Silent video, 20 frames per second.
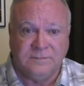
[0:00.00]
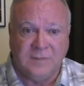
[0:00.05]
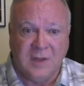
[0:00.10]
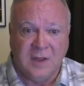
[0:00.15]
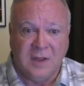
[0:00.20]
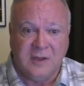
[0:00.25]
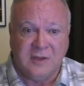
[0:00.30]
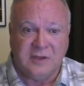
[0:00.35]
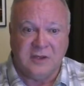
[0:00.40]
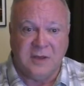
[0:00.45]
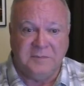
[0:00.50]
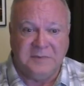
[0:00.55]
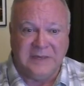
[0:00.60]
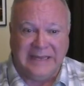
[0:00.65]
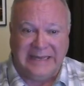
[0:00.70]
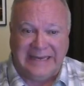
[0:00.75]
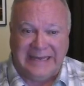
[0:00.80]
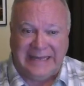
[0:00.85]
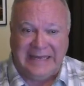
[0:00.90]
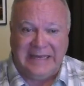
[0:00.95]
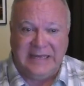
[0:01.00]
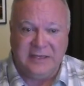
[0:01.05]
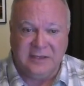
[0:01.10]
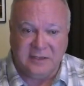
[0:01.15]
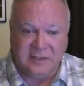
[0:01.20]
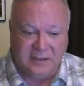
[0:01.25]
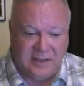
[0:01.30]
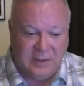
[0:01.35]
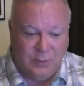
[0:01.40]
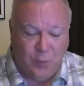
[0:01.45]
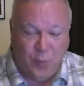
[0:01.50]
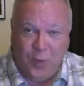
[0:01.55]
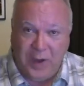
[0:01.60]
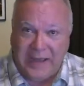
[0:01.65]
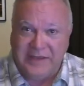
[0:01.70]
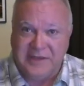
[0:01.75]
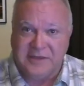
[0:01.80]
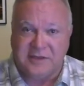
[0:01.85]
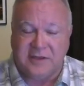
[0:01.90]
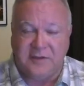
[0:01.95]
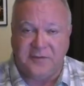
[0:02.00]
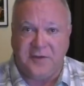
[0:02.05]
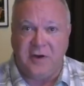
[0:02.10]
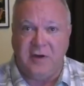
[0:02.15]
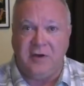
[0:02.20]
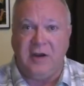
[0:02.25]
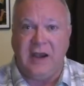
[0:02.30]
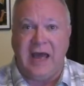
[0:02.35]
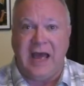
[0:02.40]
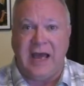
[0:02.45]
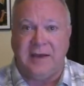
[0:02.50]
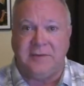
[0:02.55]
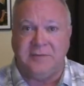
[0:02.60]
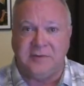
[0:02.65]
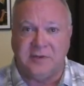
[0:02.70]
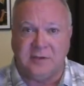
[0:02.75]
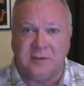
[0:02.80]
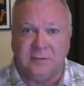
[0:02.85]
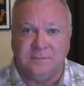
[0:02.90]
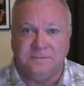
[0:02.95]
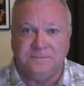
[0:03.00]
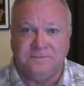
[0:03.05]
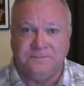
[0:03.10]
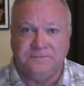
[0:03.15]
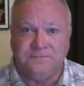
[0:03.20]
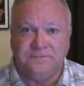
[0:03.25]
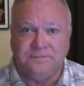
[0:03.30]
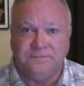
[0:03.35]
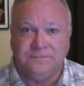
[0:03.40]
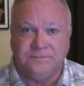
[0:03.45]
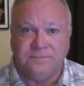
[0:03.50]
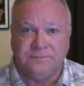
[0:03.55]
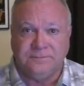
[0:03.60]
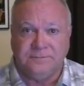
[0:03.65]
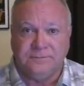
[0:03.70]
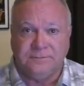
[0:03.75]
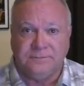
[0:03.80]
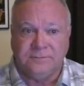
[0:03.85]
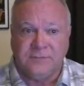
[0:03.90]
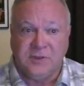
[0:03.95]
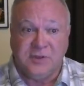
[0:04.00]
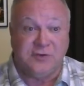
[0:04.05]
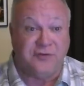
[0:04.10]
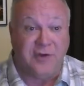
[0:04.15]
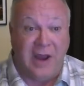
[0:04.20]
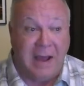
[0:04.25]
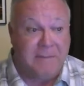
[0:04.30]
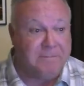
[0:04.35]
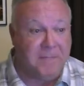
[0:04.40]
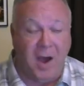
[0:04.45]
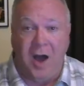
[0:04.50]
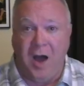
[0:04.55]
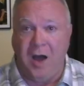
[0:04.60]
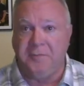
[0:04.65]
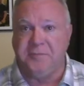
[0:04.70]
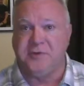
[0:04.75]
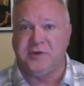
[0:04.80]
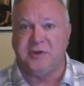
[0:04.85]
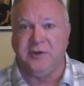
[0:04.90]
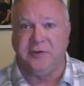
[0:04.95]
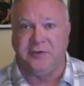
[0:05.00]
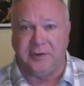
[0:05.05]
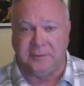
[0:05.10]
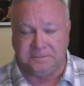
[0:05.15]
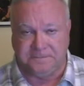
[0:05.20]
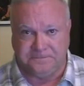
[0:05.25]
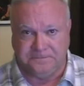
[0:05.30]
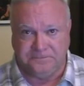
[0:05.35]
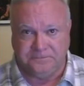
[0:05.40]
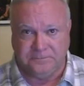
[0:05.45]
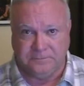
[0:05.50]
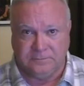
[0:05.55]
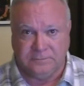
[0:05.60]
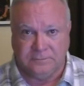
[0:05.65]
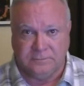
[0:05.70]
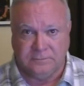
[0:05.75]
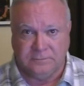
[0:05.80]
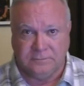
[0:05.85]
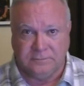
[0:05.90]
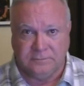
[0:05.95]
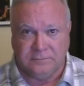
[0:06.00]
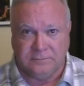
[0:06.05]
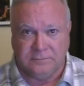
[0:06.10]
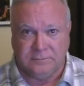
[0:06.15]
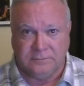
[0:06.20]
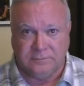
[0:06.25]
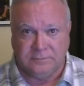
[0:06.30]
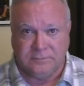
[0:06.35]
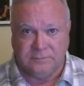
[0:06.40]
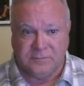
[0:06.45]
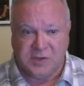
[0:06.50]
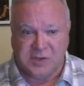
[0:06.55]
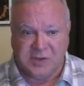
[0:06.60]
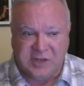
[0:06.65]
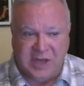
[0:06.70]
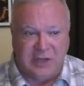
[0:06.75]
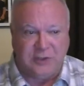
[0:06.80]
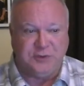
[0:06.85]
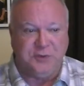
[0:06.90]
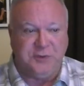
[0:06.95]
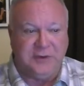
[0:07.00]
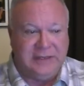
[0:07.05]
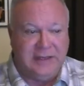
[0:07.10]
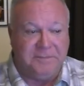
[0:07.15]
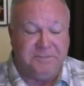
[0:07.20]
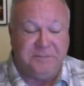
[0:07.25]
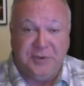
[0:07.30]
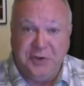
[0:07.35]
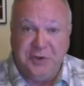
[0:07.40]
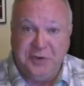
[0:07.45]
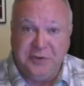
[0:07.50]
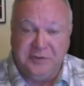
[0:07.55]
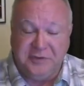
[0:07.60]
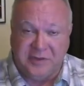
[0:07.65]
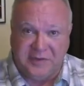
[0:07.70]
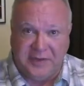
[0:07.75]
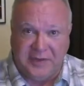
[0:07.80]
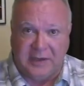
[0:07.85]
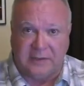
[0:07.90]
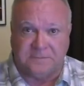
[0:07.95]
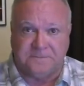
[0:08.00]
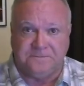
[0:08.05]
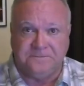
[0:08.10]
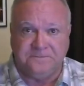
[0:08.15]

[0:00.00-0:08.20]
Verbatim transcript: Some can easily waste their lives, strap bombs to them, sexually abuse them.